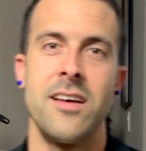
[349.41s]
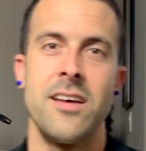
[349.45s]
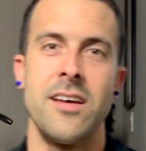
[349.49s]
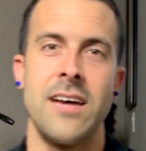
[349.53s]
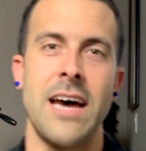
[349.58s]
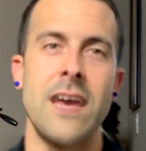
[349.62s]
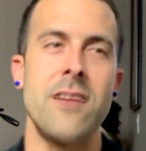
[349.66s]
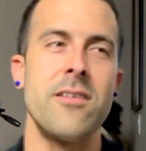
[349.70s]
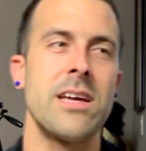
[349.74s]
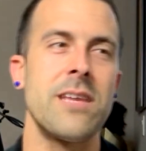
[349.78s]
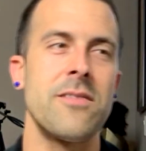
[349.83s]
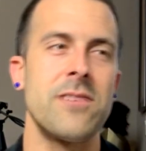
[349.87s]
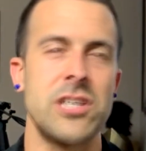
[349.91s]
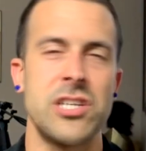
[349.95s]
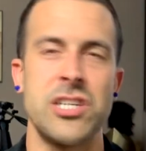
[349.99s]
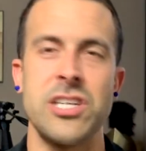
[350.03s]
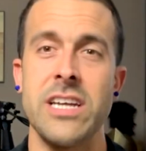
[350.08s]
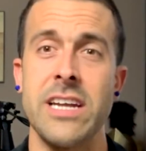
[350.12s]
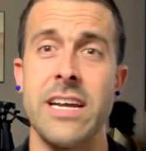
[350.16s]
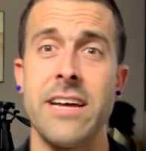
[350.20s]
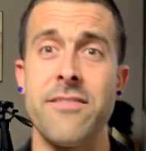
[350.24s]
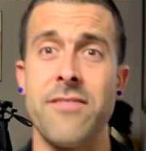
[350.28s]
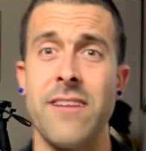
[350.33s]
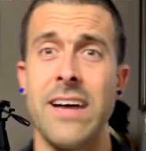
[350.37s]
I don't give a
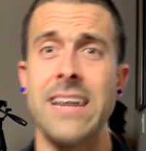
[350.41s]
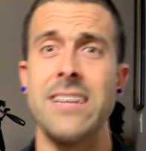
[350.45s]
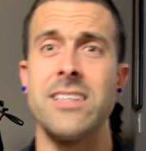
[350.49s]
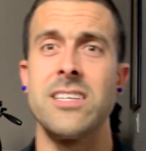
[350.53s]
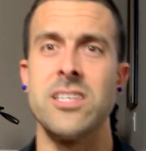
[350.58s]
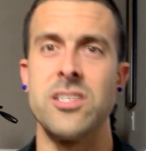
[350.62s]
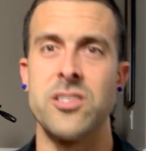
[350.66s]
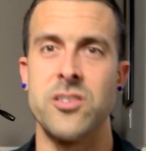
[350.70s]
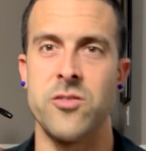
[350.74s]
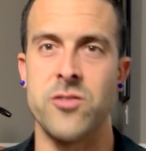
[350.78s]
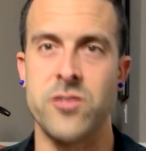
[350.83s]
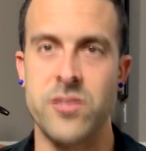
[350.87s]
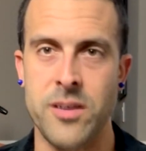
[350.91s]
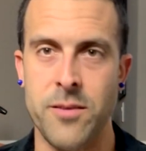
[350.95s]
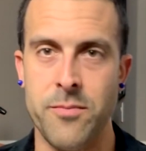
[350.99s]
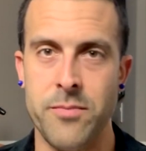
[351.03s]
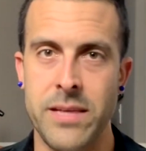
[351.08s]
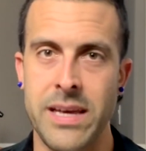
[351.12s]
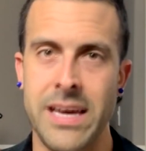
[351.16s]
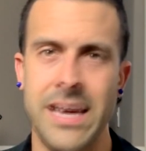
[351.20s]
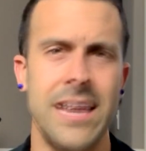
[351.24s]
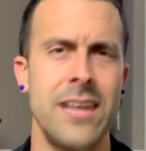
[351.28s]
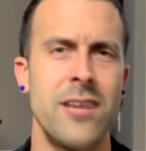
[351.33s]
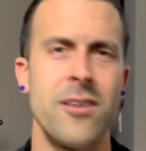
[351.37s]
shit if I teach you
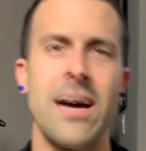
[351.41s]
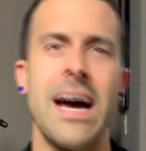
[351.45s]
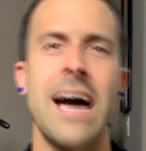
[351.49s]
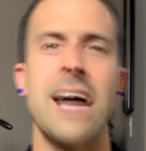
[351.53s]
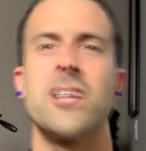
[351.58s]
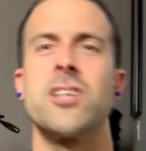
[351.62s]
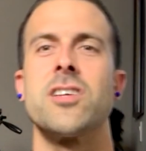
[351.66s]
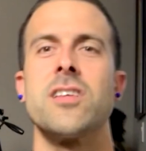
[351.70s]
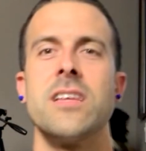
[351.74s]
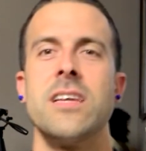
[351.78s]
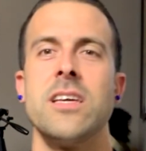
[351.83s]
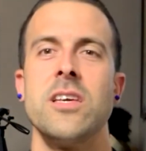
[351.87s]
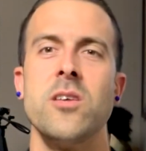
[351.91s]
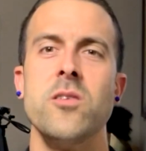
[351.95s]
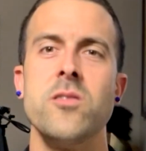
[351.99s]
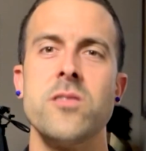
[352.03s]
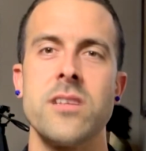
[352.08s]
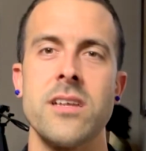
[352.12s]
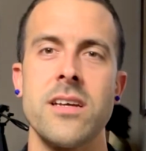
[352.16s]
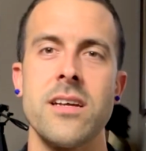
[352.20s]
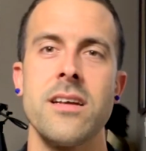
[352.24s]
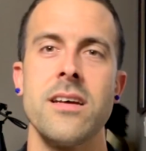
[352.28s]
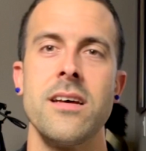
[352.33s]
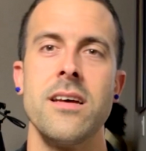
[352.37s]
something and you actually use
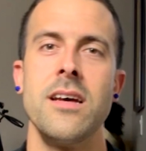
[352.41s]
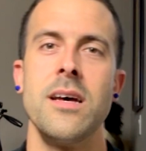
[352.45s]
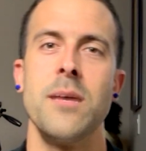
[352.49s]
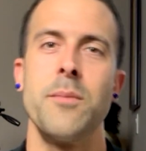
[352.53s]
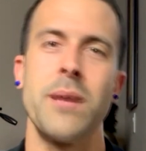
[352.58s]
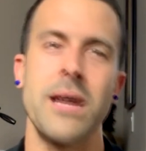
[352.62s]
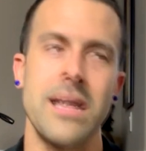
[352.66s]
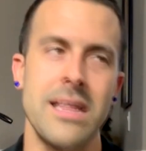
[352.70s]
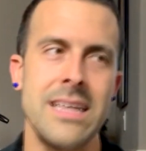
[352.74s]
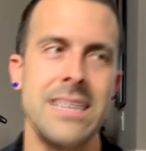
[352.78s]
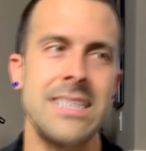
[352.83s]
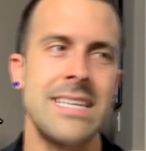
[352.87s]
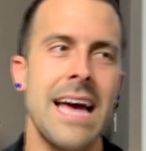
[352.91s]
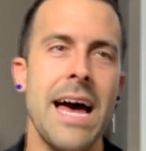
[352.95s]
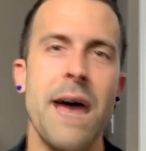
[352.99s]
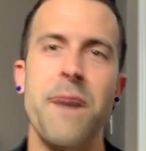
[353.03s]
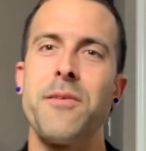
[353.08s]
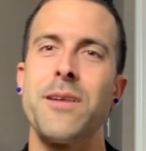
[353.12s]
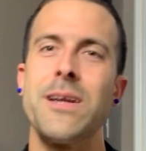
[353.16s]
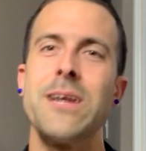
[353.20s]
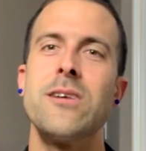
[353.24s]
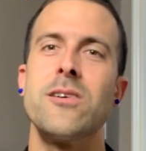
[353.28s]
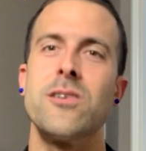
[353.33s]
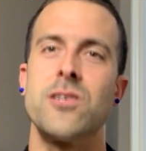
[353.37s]
it, but at least have
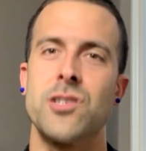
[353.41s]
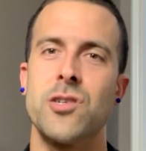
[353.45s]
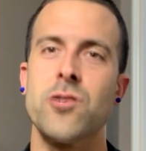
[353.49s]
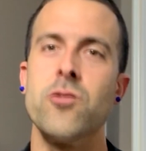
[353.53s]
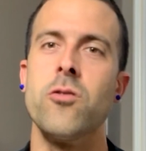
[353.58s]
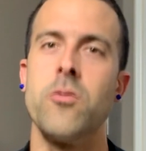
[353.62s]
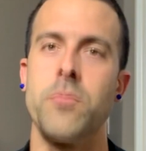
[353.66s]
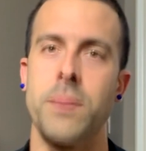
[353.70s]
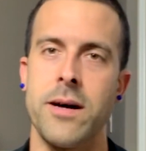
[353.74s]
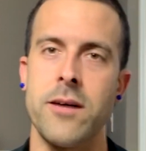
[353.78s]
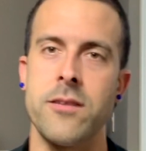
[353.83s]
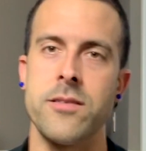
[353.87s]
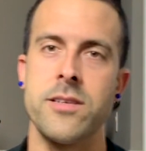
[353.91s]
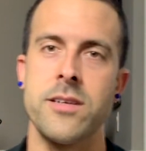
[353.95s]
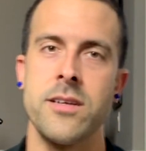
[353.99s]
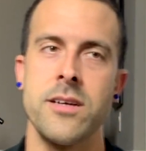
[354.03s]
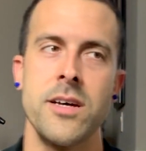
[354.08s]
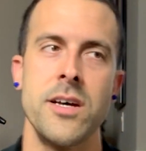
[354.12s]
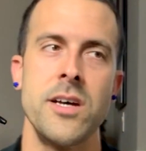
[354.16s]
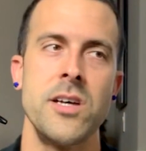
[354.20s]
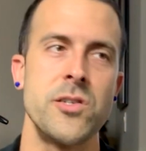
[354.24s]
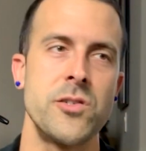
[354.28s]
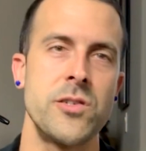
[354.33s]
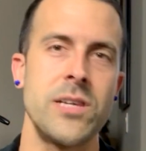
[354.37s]
it in your tool belt
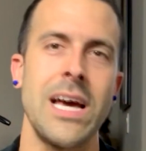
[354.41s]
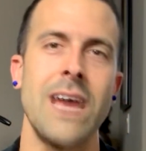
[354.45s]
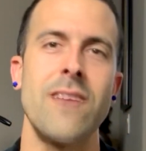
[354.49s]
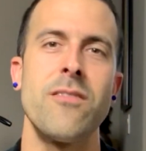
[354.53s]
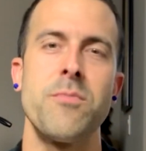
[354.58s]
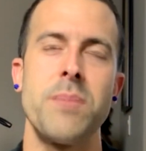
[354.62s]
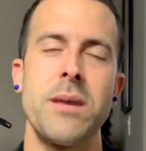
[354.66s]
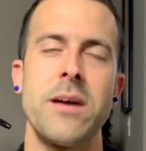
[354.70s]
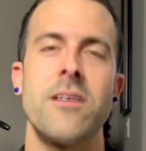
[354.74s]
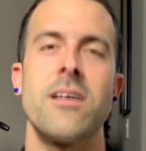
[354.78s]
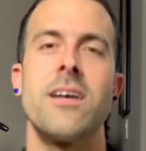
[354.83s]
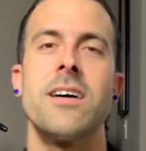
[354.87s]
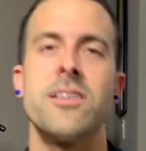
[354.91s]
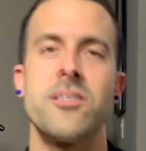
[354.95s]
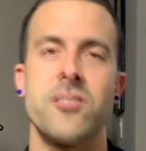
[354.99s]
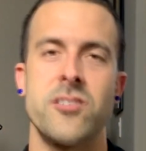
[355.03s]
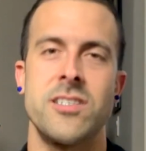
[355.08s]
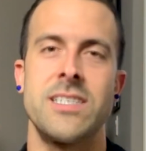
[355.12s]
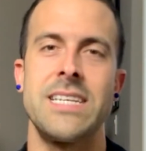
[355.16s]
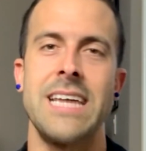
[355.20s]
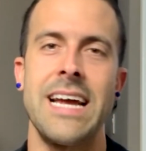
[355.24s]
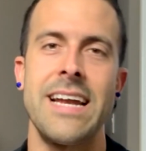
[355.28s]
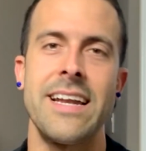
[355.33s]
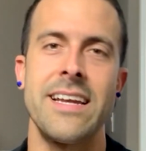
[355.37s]
so you have a better
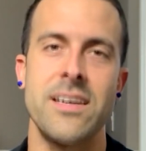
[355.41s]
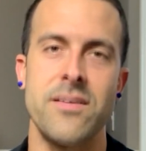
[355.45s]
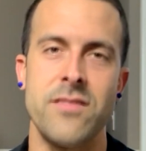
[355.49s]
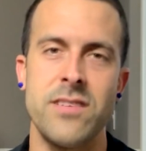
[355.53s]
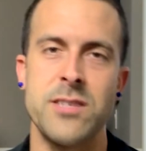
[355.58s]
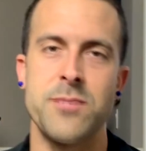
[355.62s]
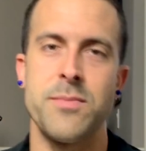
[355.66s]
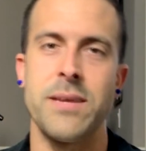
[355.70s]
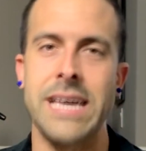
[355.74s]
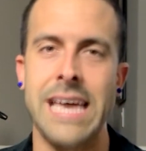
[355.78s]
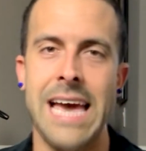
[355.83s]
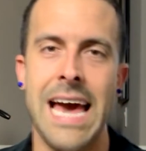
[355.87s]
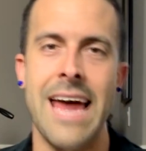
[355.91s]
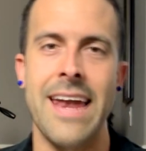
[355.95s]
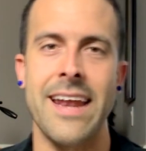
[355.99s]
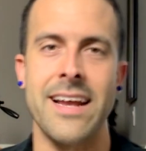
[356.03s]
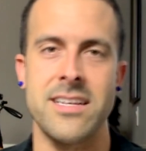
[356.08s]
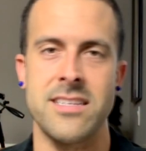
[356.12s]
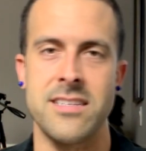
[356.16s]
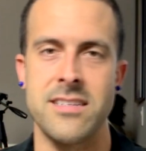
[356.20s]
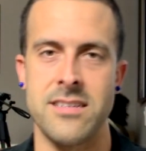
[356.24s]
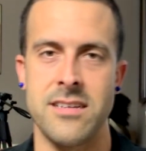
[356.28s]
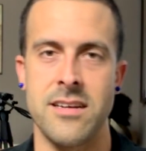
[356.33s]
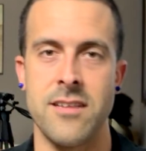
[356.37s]
understanding of these
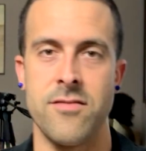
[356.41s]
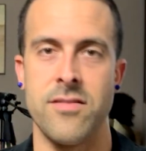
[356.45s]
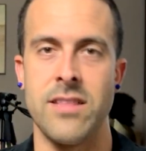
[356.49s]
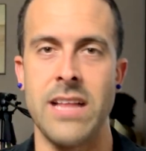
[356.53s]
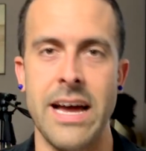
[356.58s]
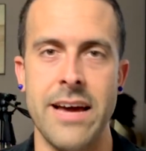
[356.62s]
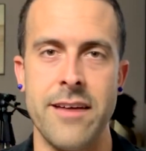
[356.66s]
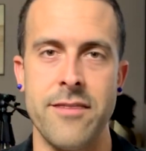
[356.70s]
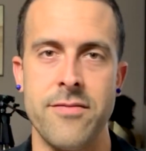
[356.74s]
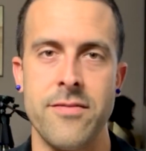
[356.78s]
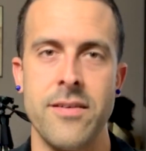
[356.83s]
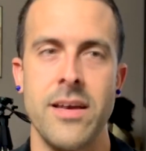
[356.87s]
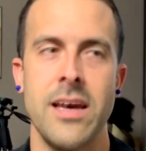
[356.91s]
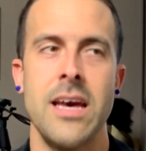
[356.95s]
mechanics of life.